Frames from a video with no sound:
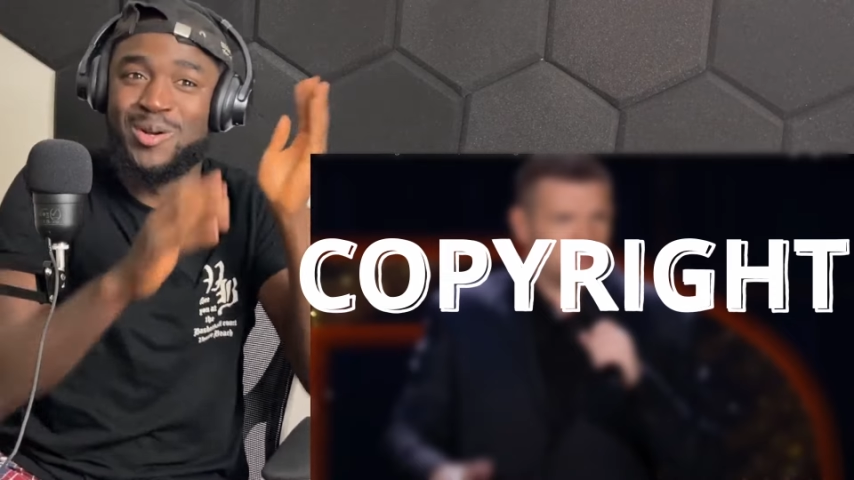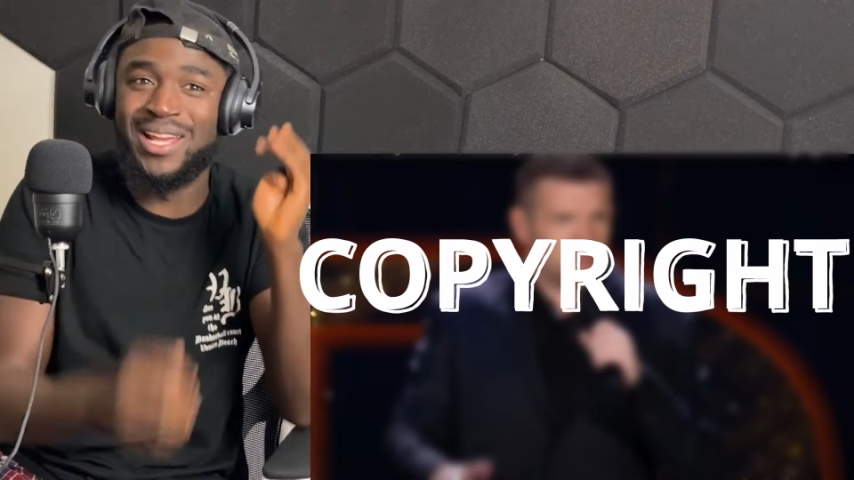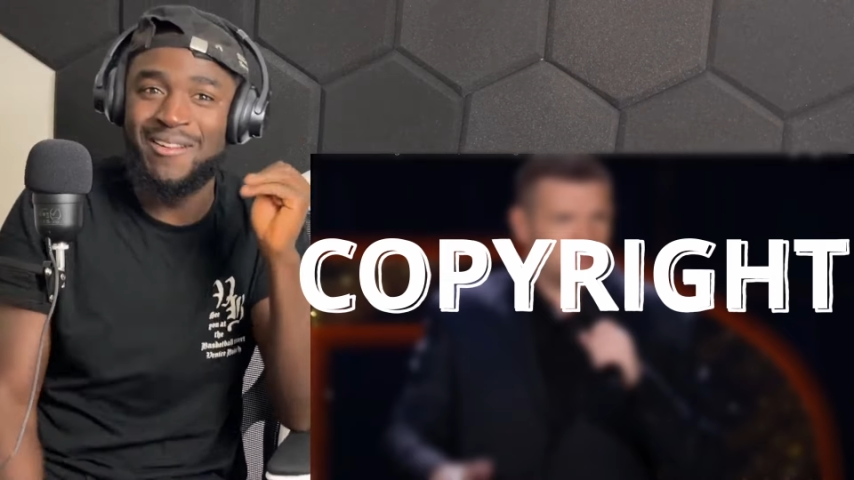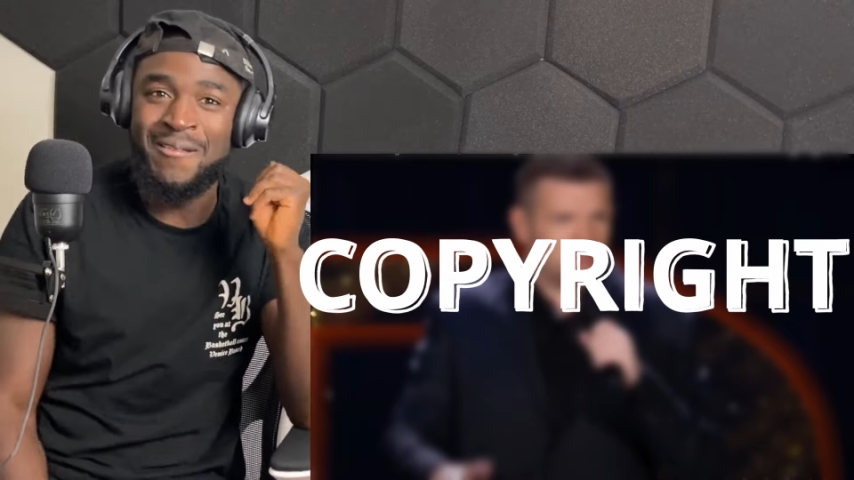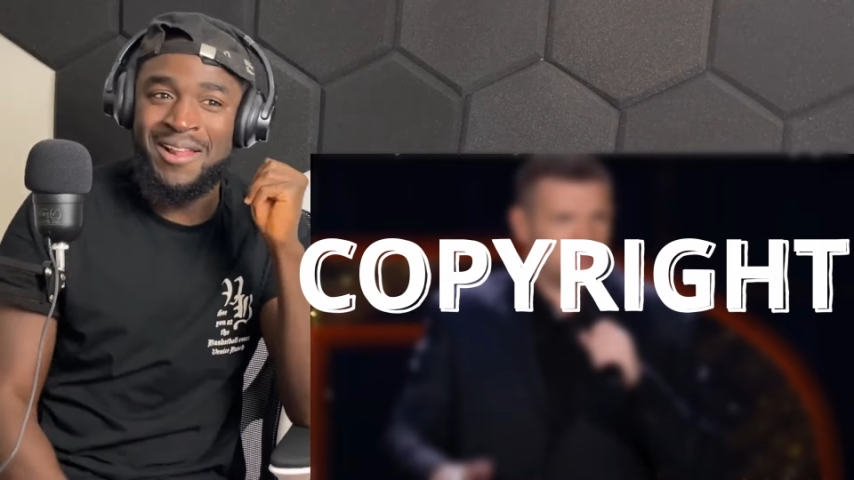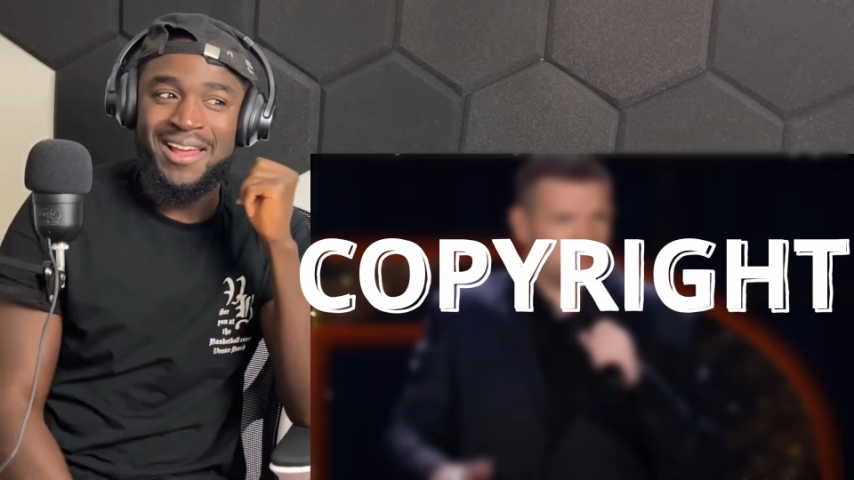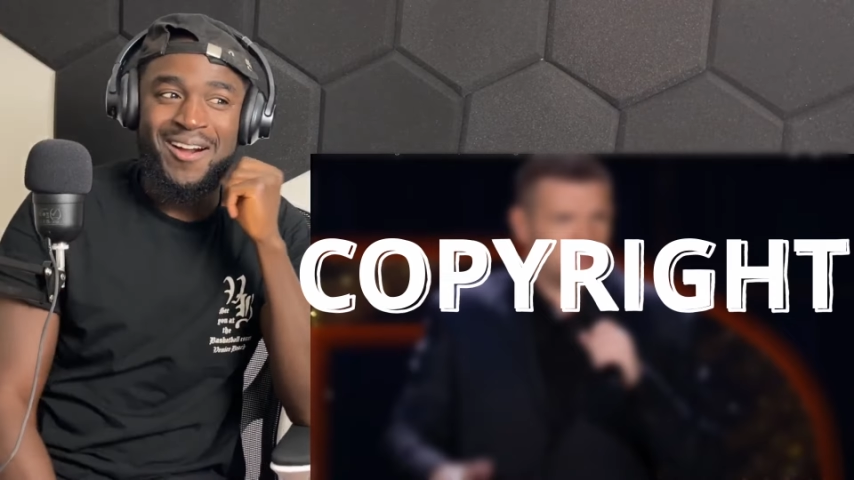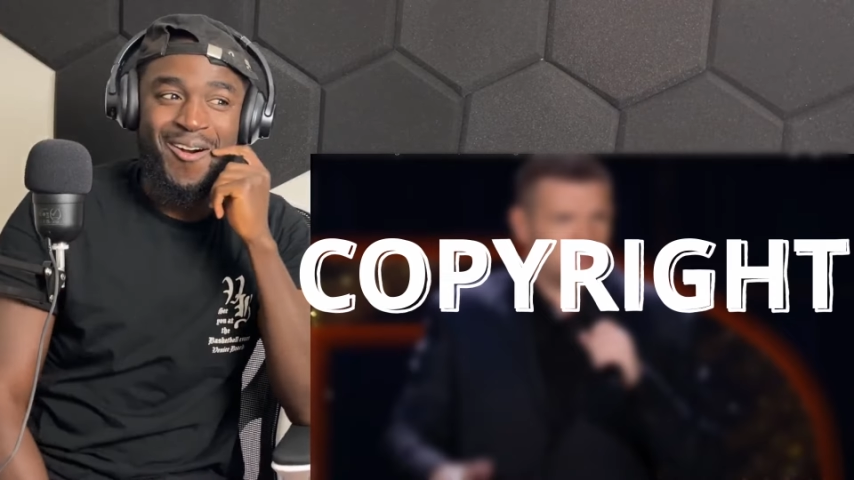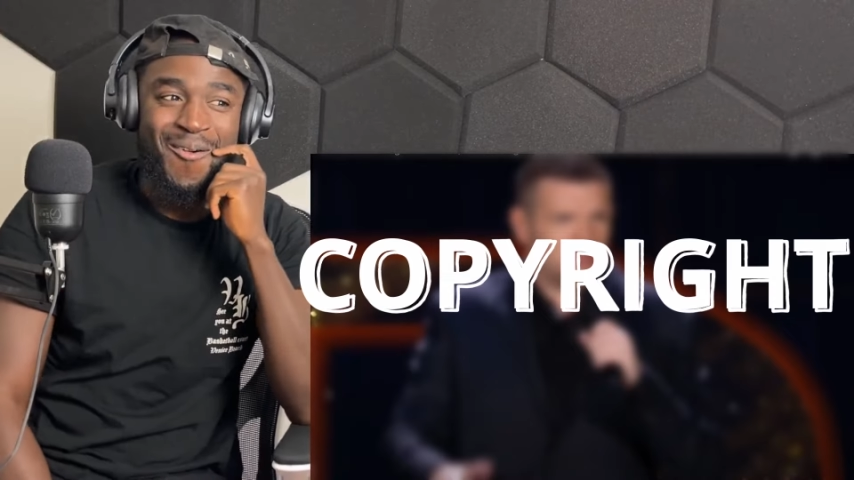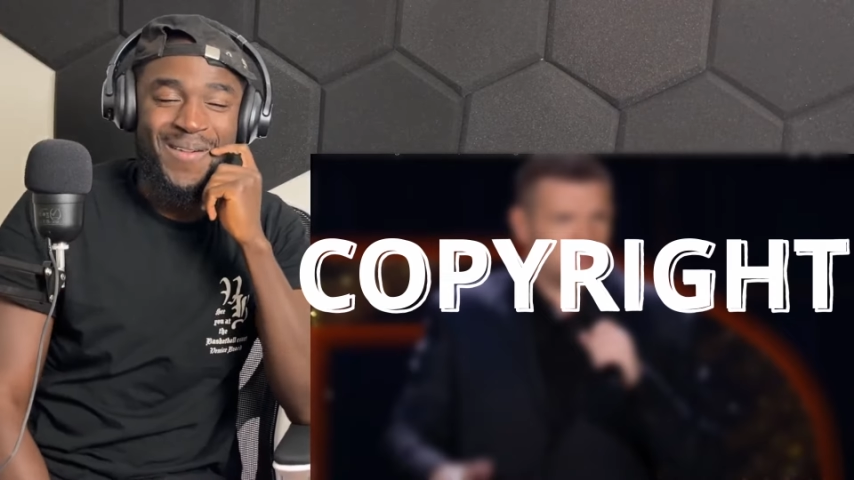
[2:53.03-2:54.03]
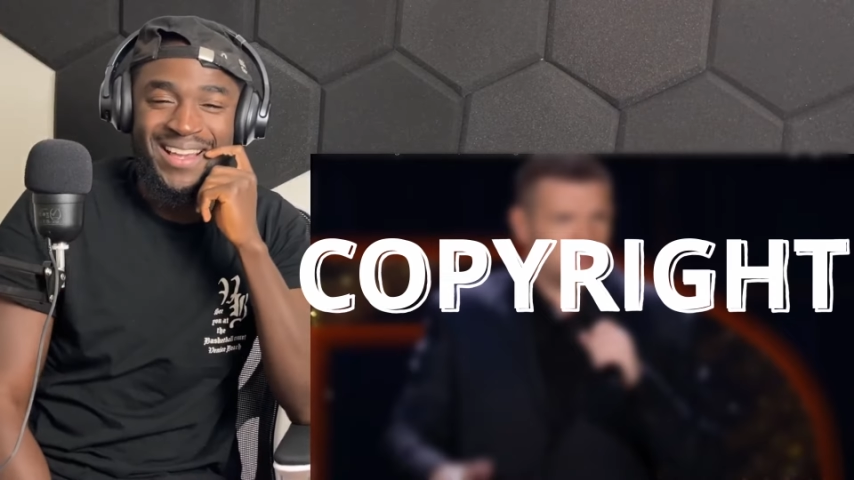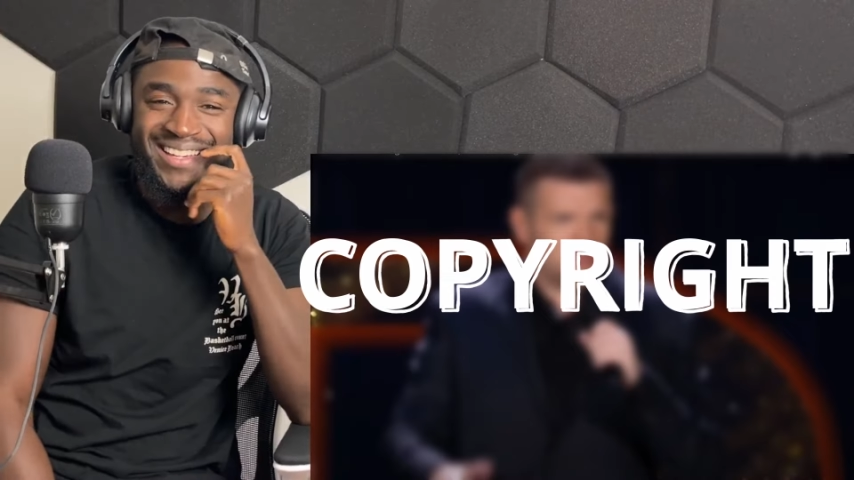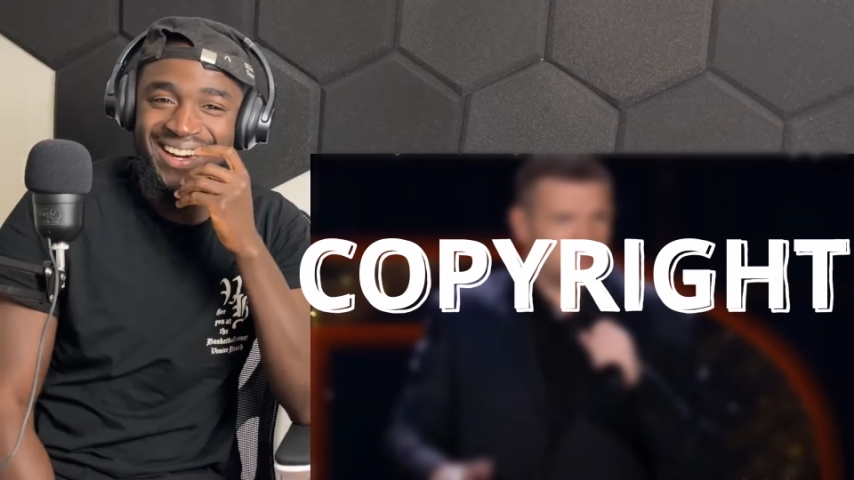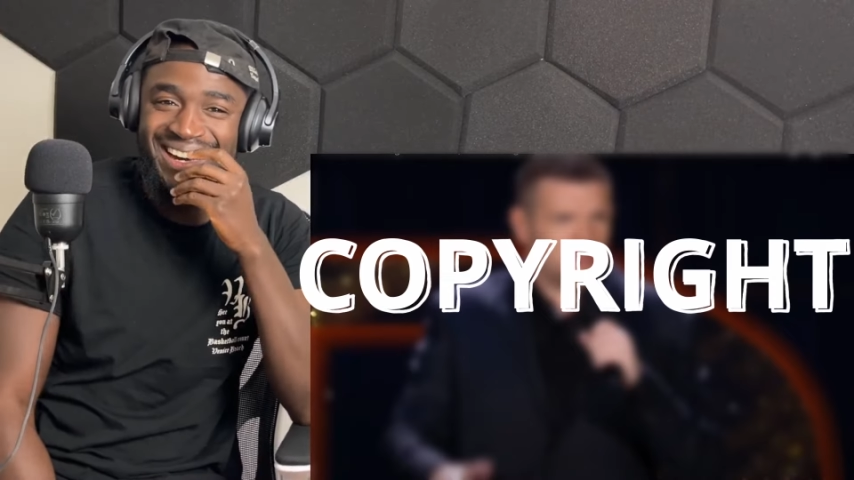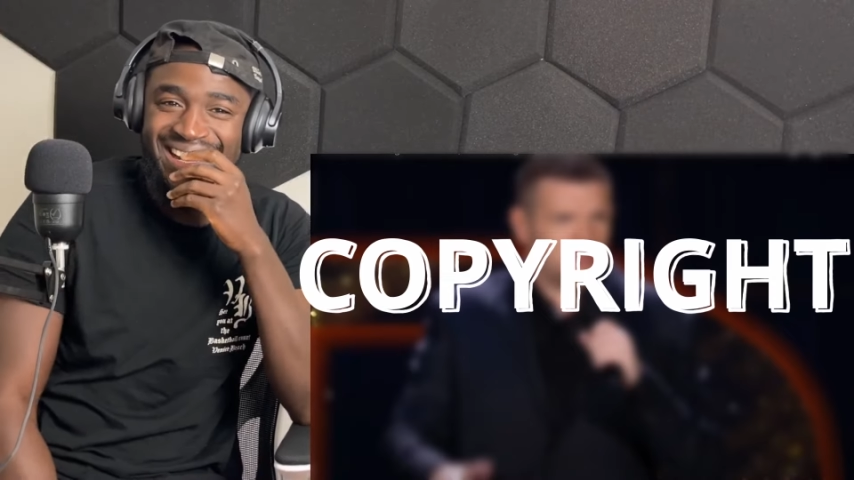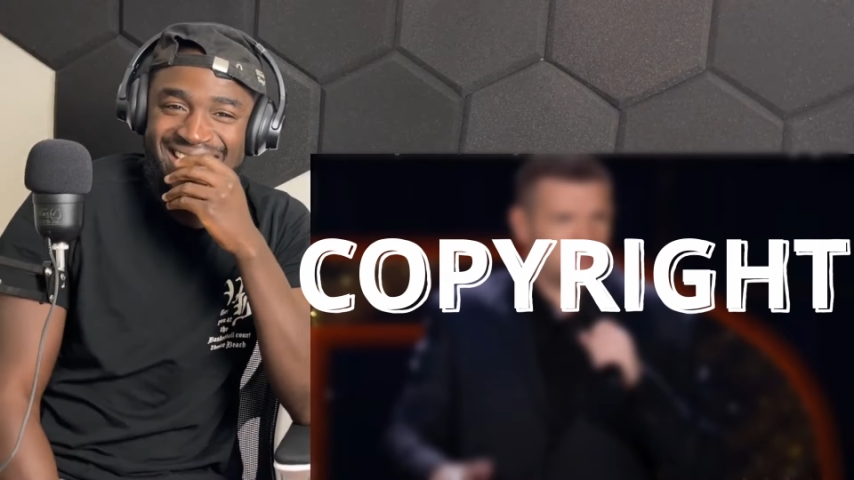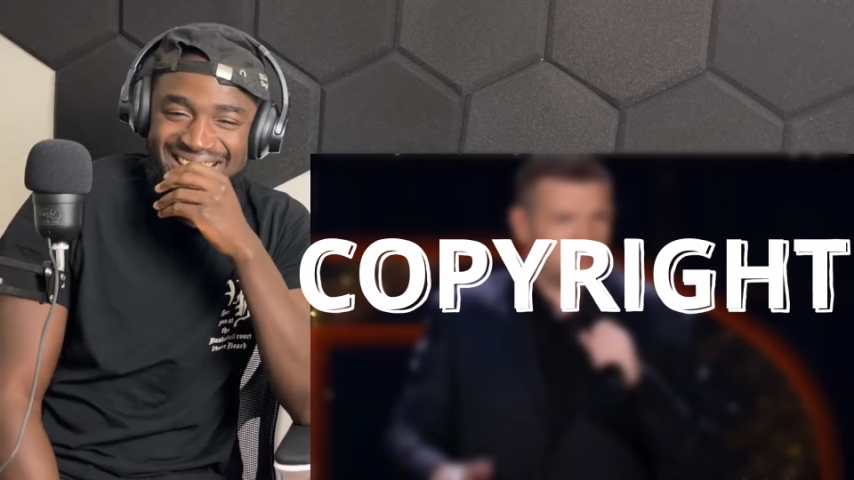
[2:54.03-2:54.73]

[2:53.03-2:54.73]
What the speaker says: it. Oh my God.